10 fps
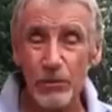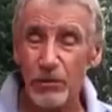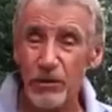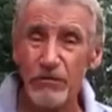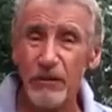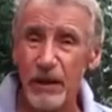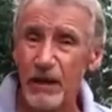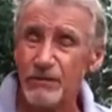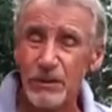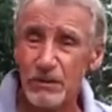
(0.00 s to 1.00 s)
or if I
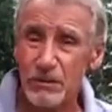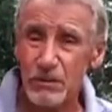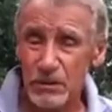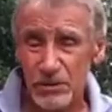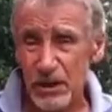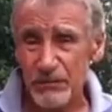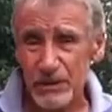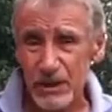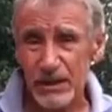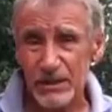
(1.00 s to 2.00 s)
have to do a
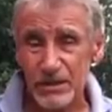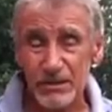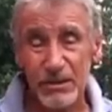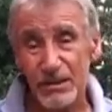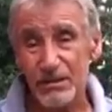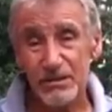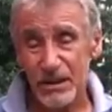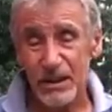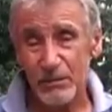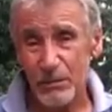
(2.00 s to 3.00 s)
driver's license, I use
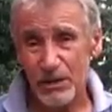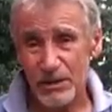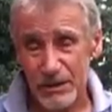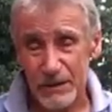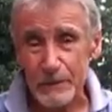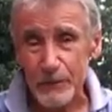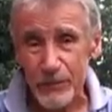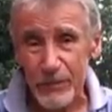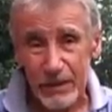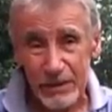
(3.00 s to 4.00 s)
the name Martin.
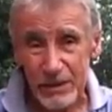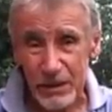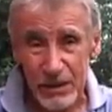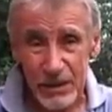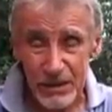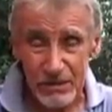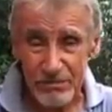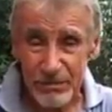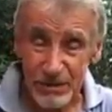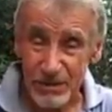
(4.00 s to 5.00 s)

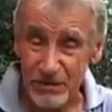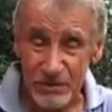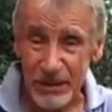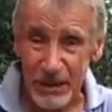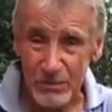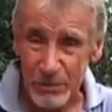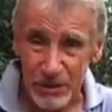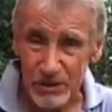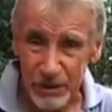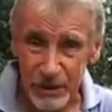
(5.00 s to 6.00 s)
It's not really a
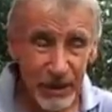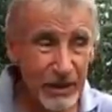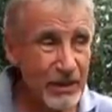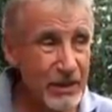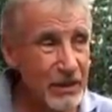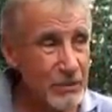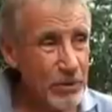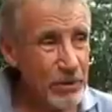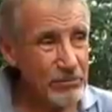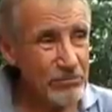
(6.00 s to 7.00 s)
mystery.
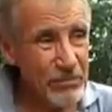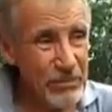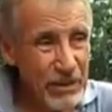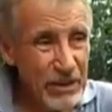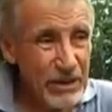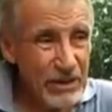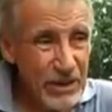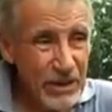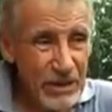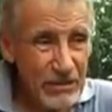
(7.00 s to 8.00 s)
But
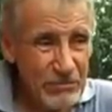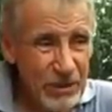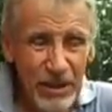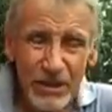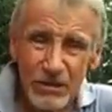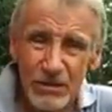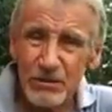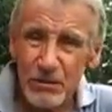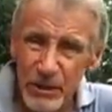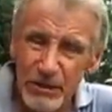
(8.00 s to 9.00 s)
when I got
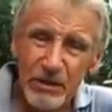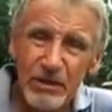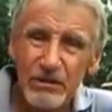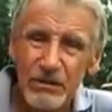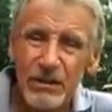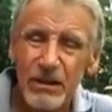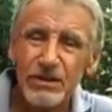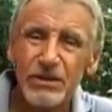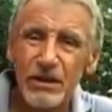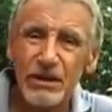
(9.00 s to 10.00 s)
to America and I
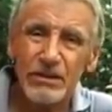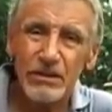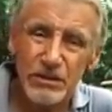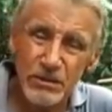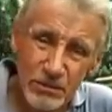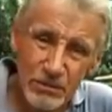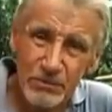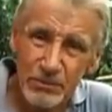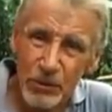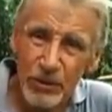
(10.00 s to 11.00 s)
started to do
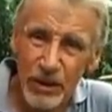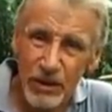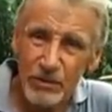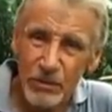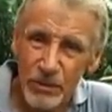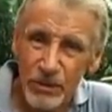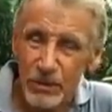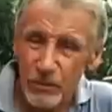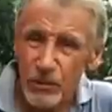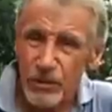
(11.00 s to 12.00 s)
more artwork
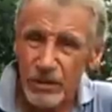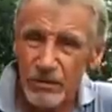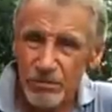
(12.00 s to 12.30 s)
and work